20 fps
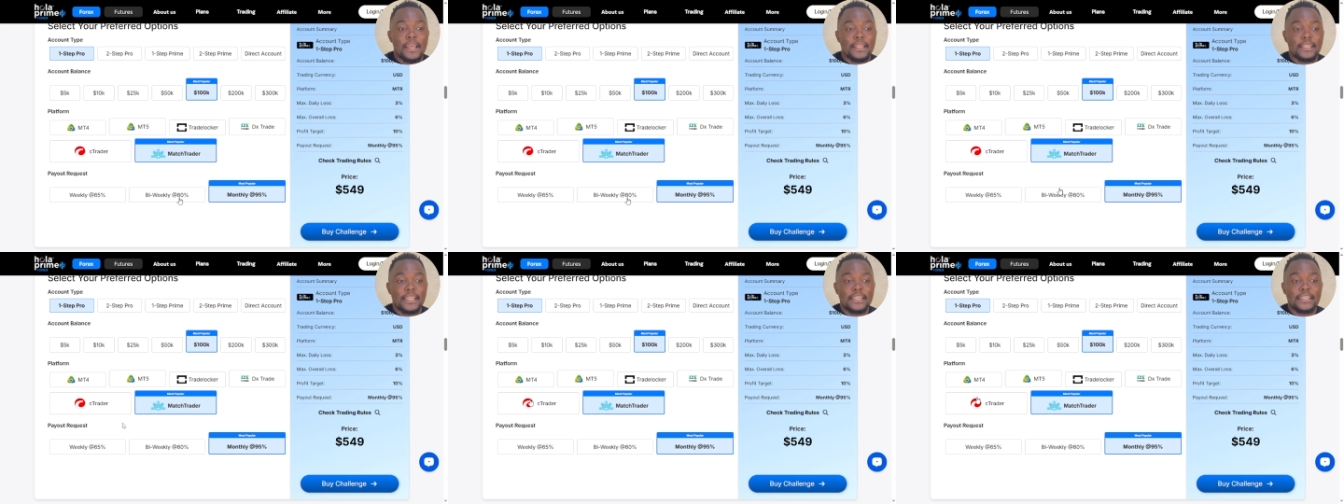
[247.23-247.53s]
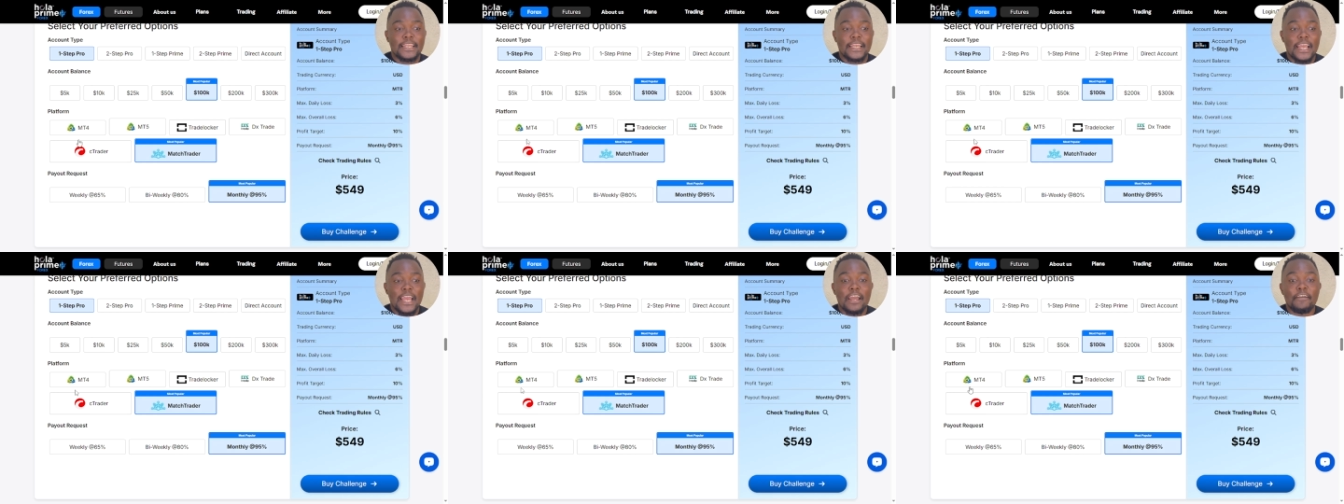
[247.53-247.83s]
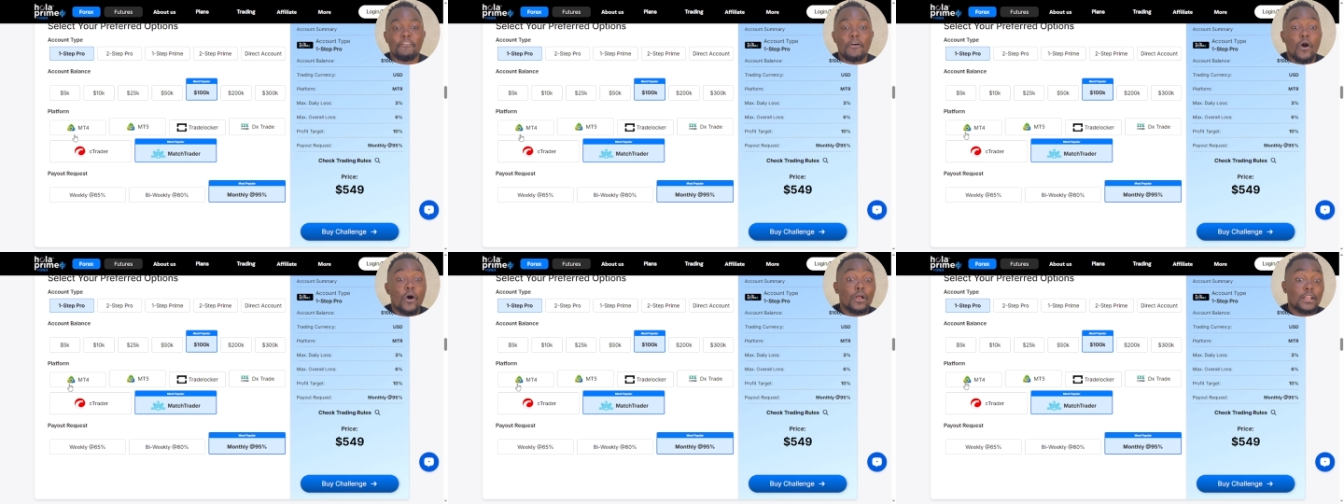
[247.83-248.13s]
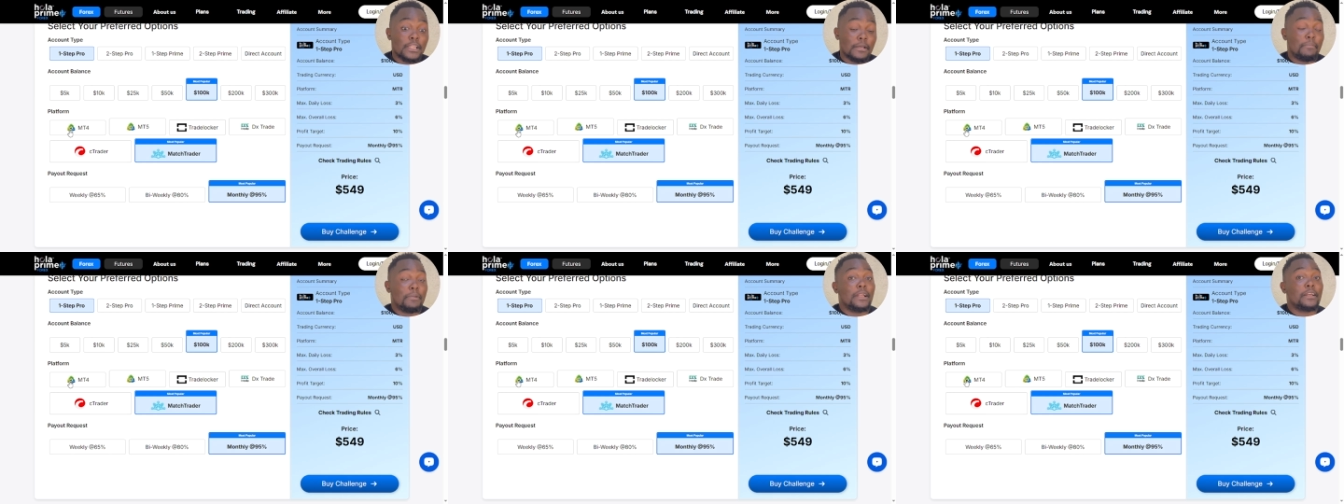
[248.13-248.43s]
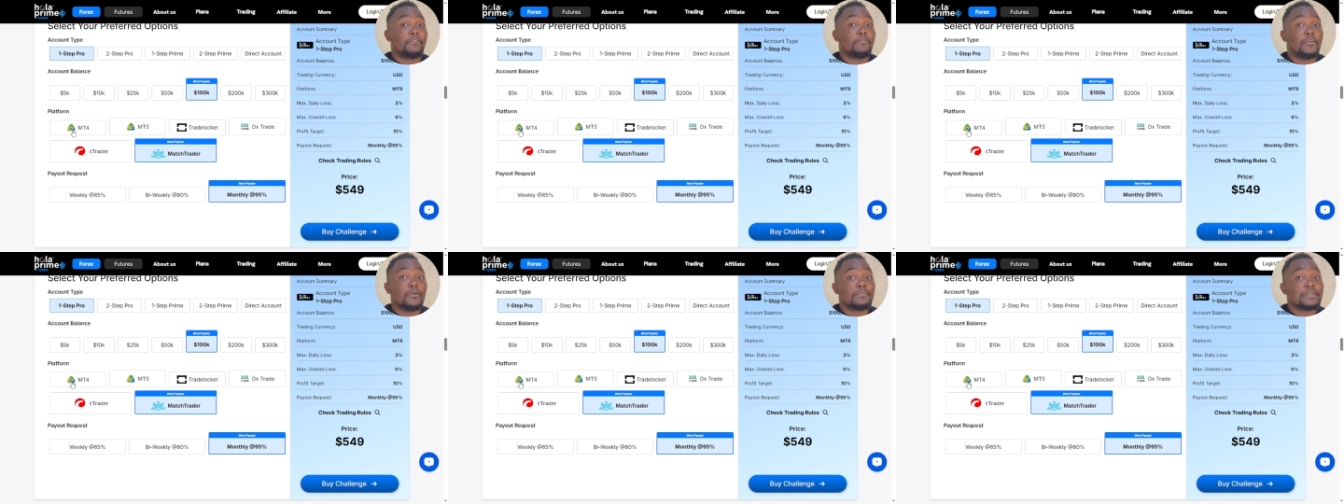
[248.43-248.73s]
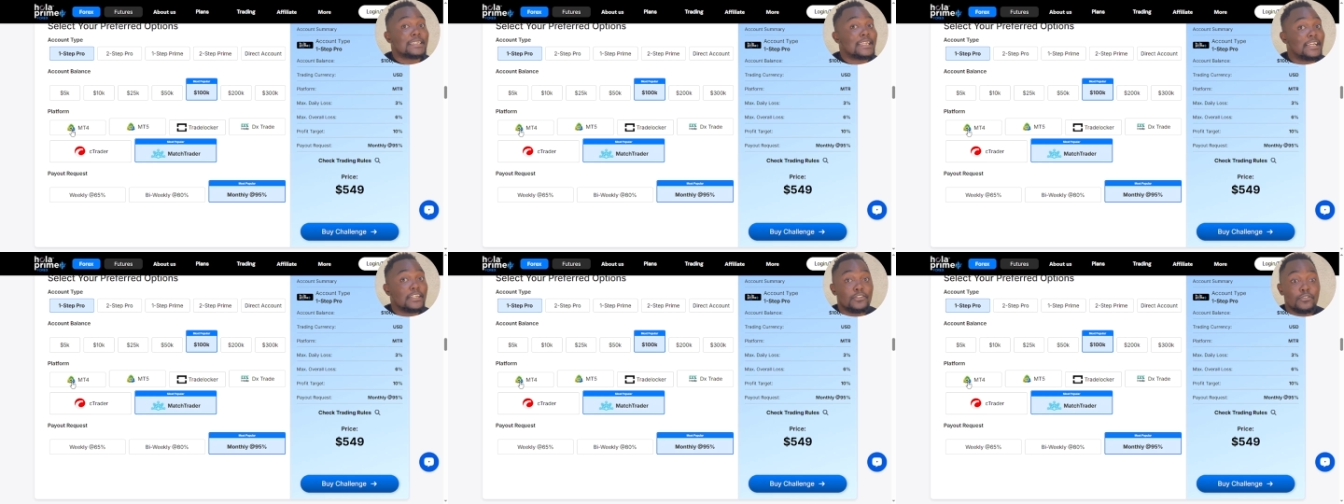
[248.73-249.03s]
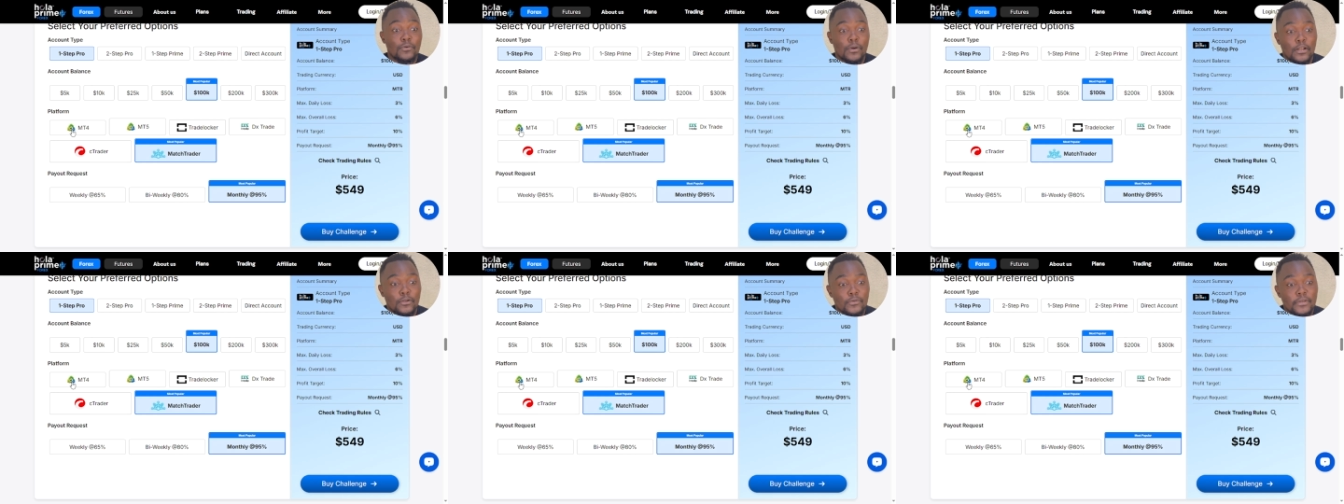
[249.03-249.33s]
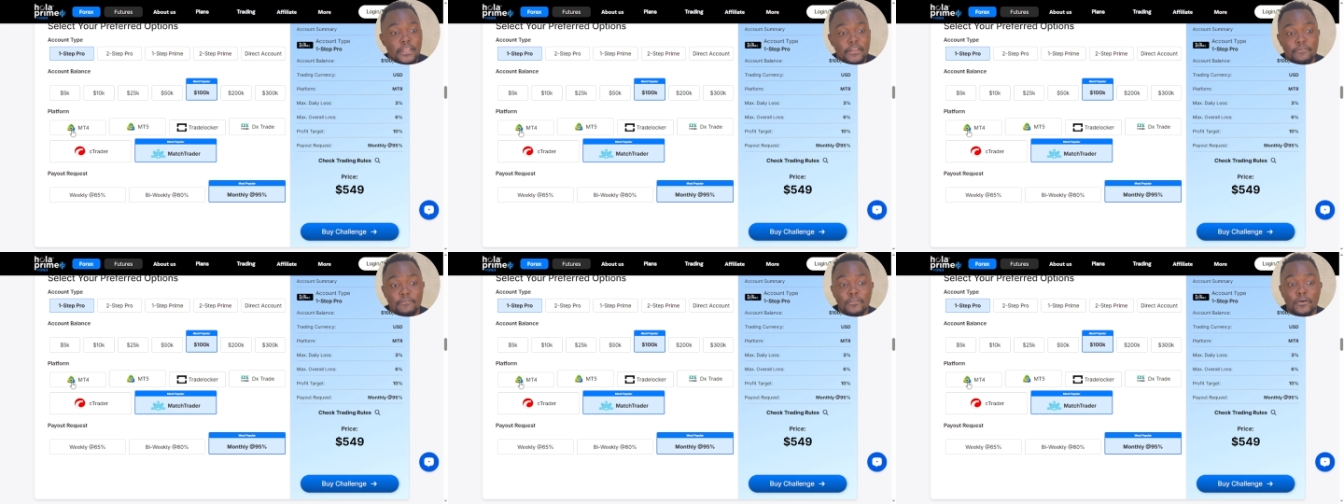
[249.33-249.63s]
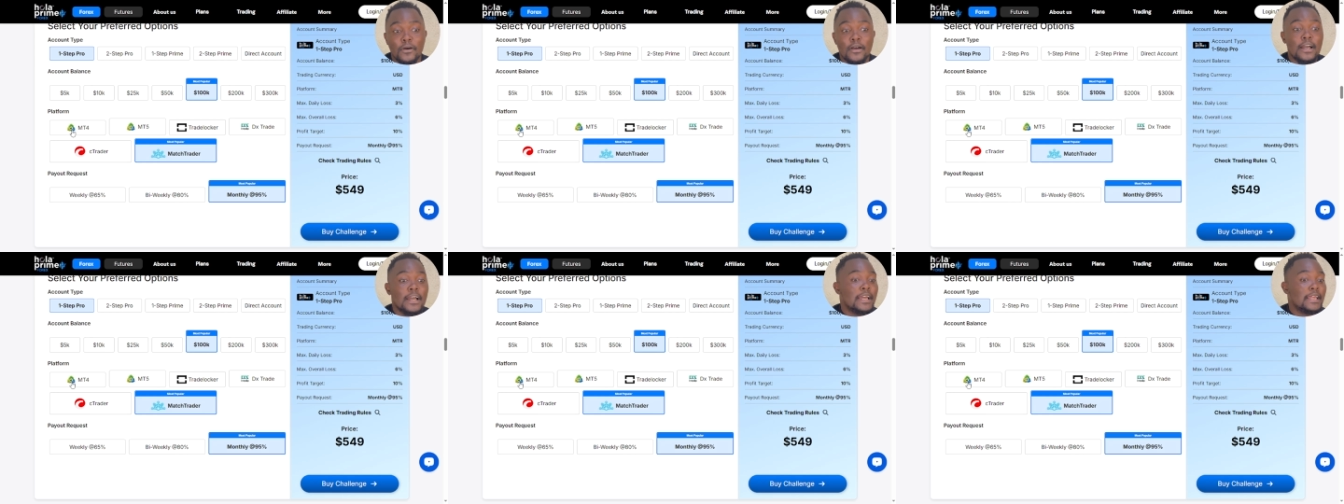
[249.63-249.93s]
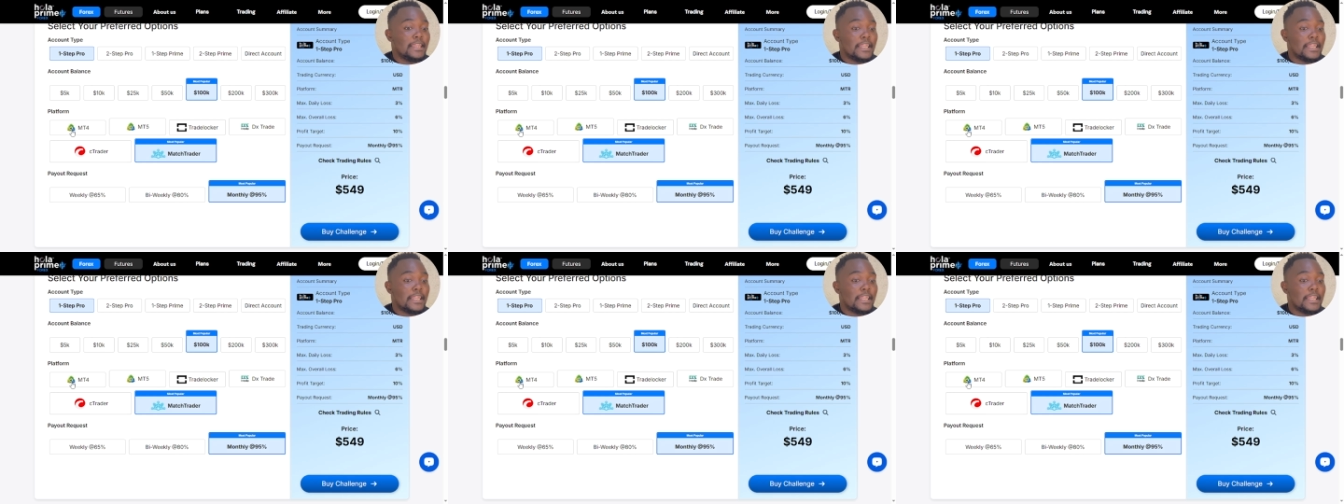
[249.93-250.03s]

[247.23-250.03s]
And then they have all the platforms that you are looking for.